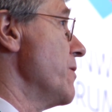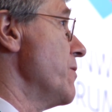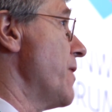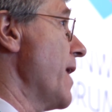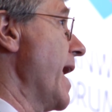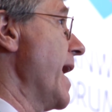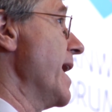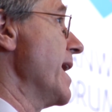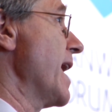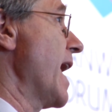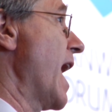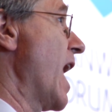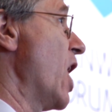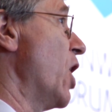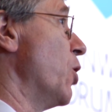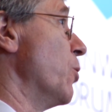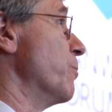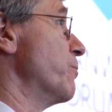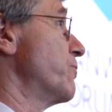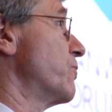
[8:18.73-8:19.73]
They
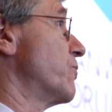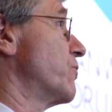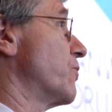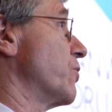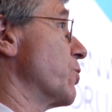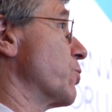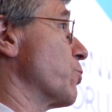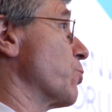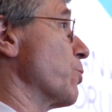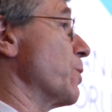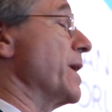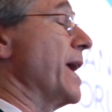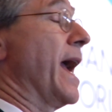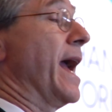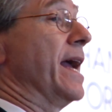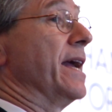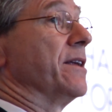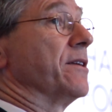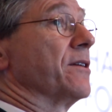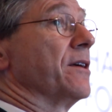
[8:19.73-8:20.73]
helped to
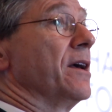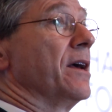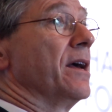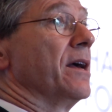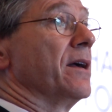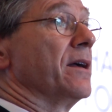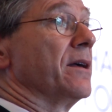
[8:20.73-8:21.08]
create